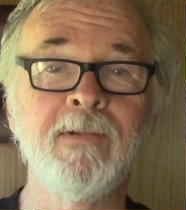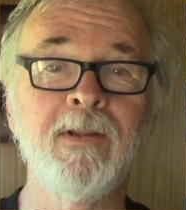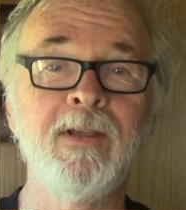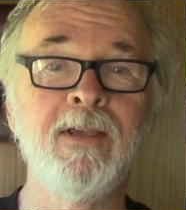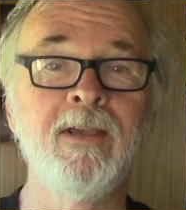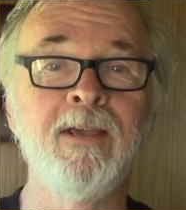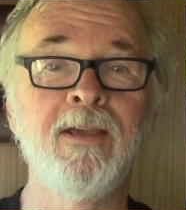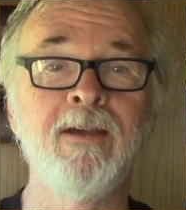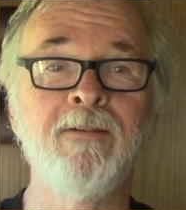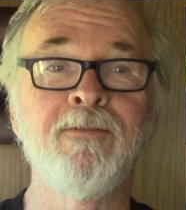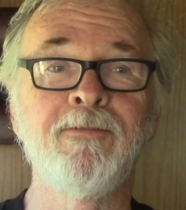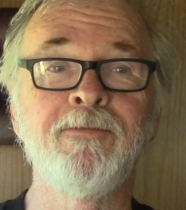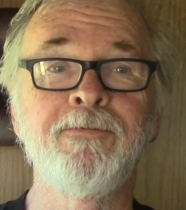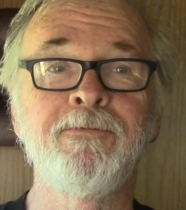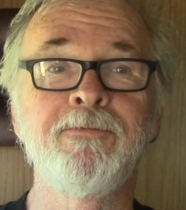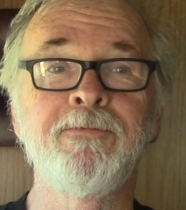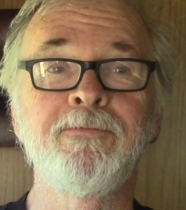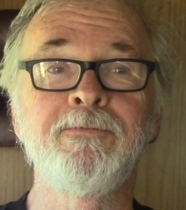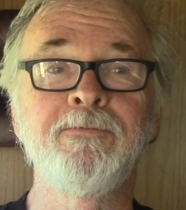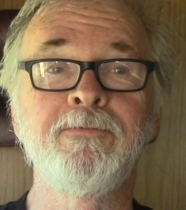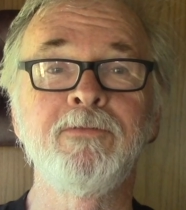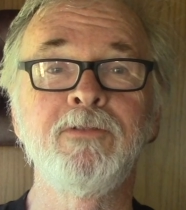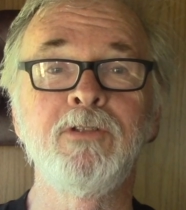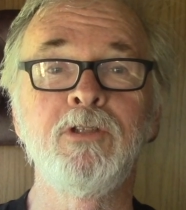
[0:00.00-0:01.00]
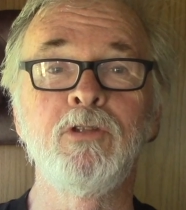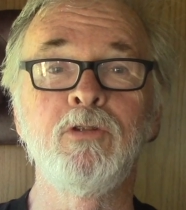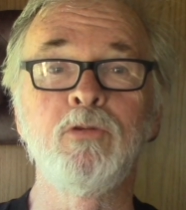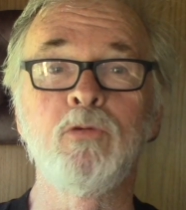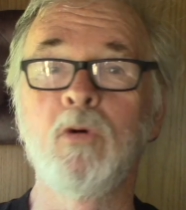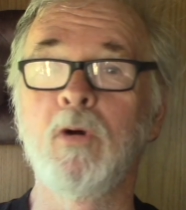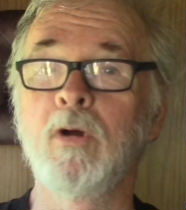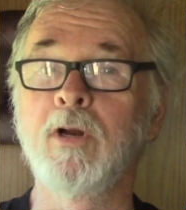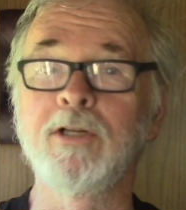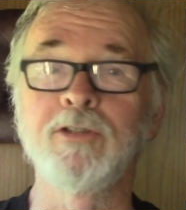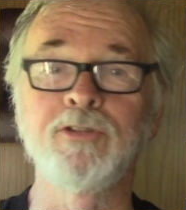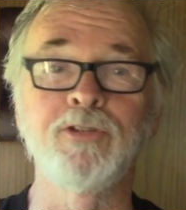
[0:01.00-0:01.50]
If you
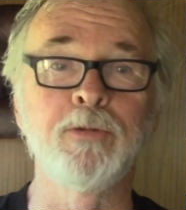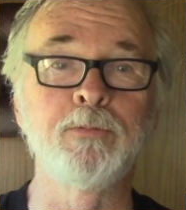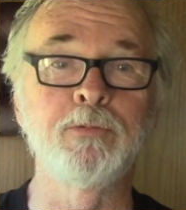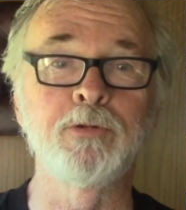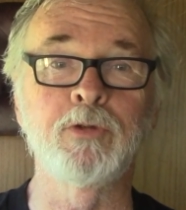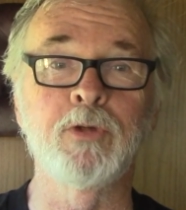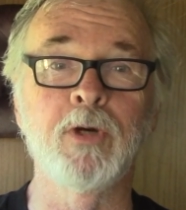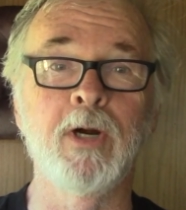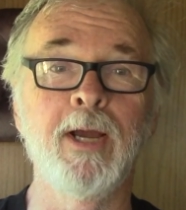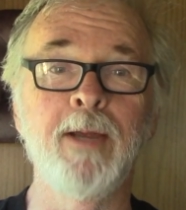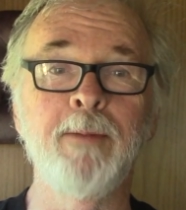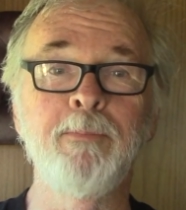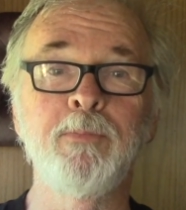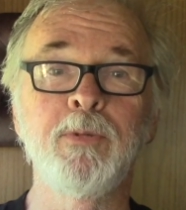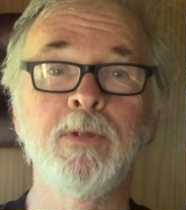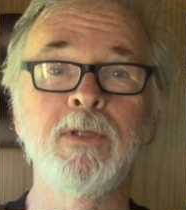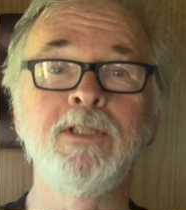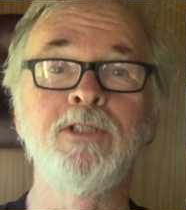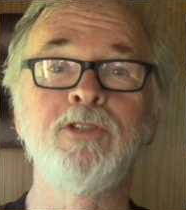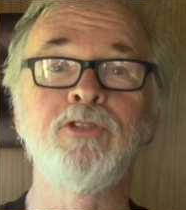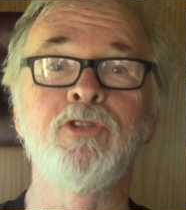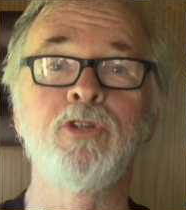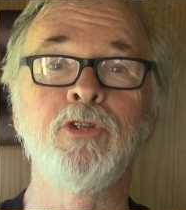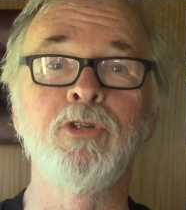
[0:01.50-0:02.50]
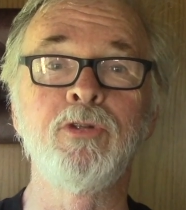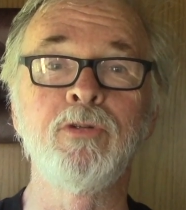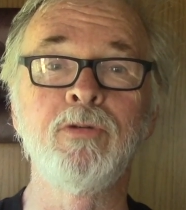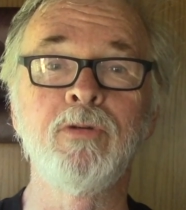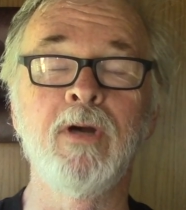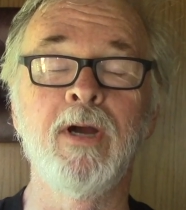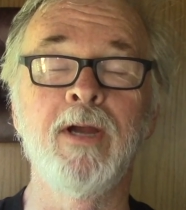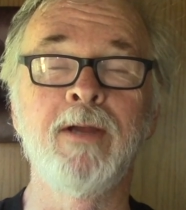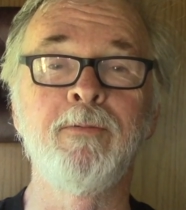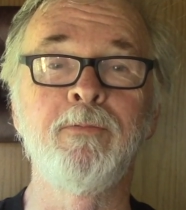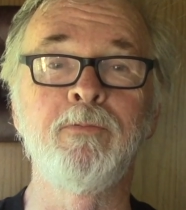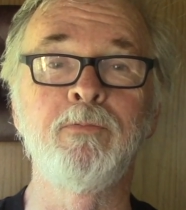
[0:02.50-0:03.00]
want to subscribe, please do.
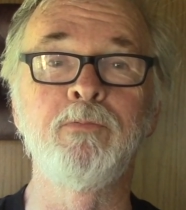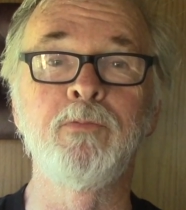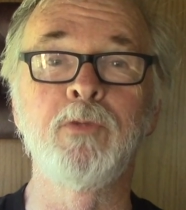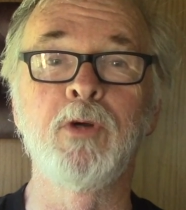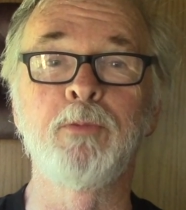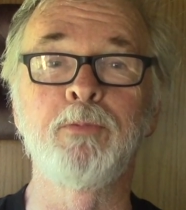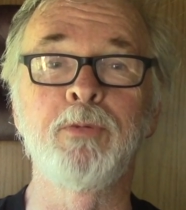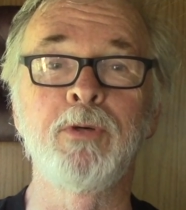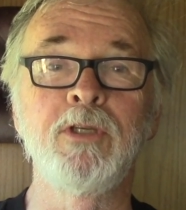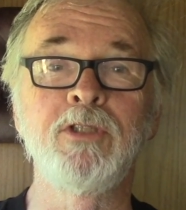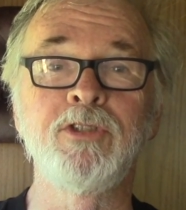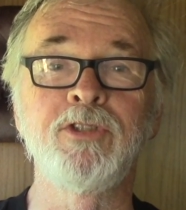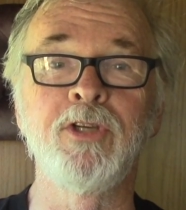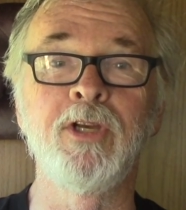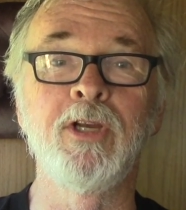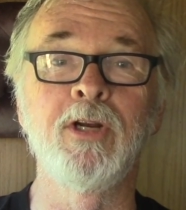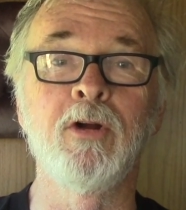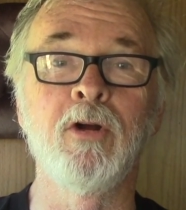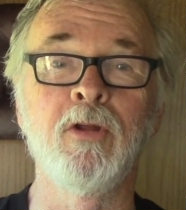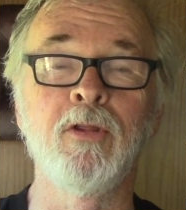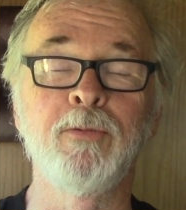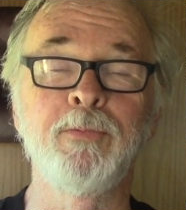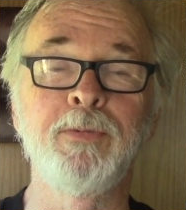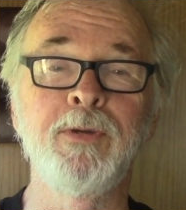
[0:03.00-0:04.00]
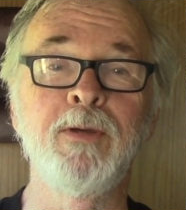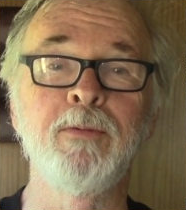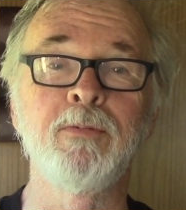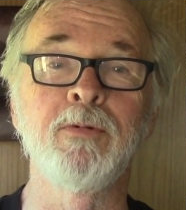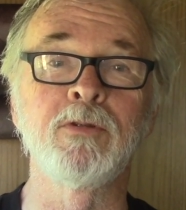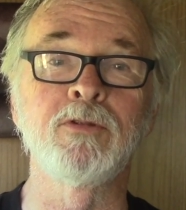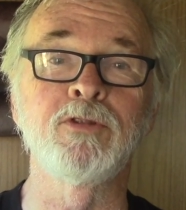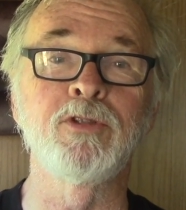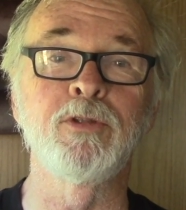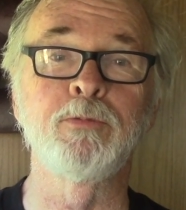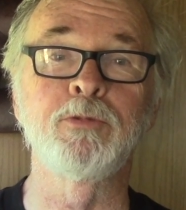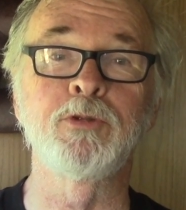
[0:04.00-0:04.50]
I appreciate all the
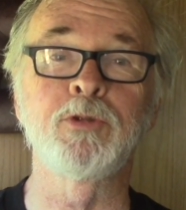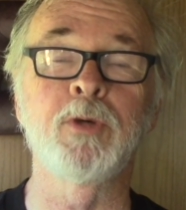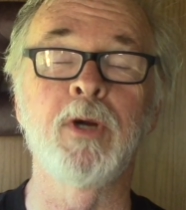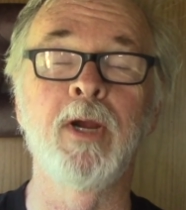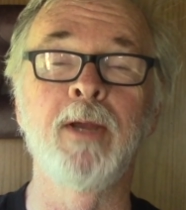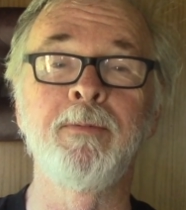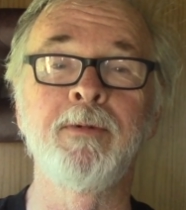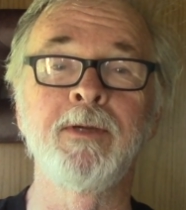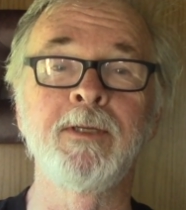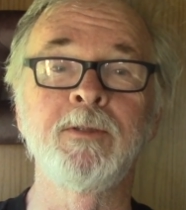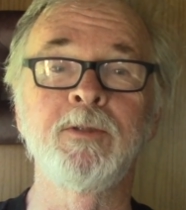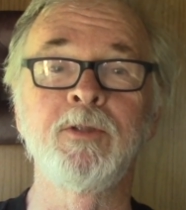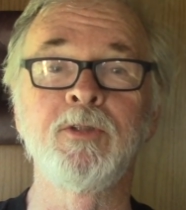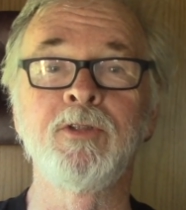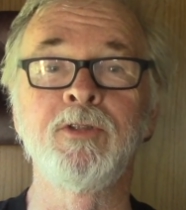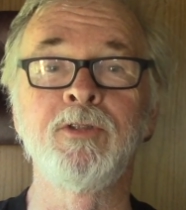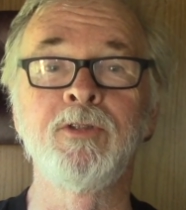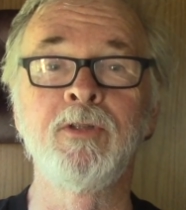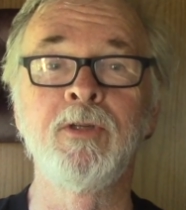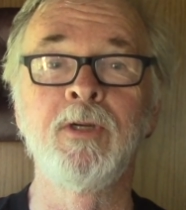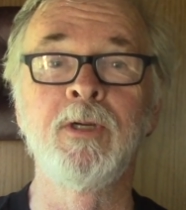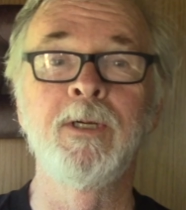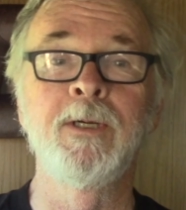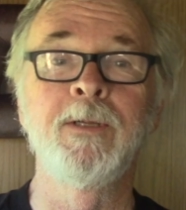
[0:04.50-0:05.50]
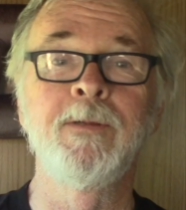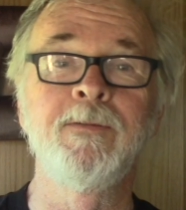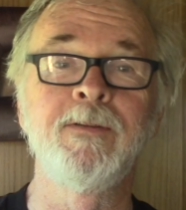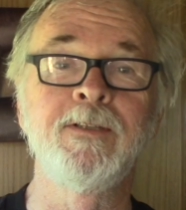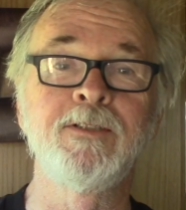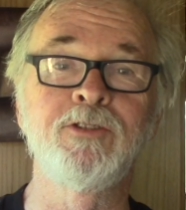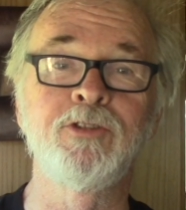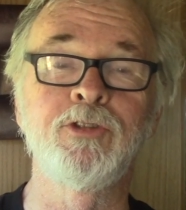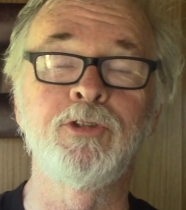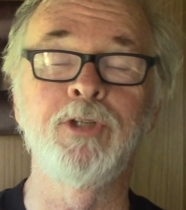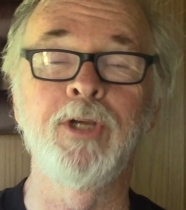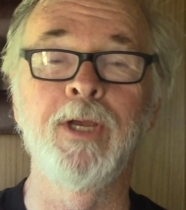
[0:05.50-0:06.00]
people subscribing to
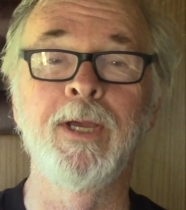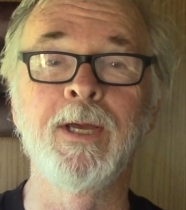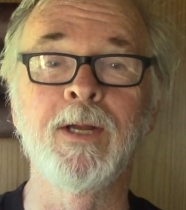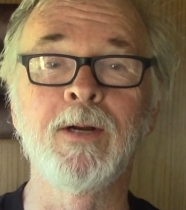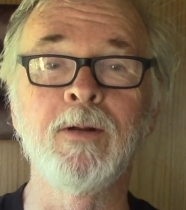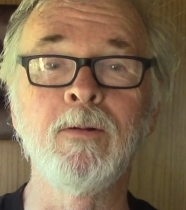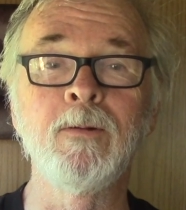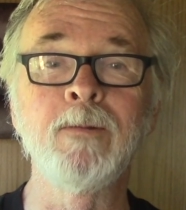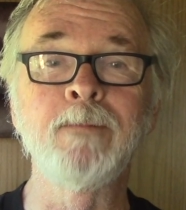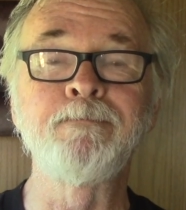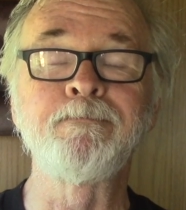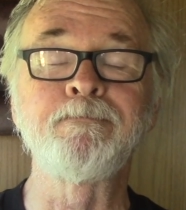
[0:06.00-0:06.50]
this channel.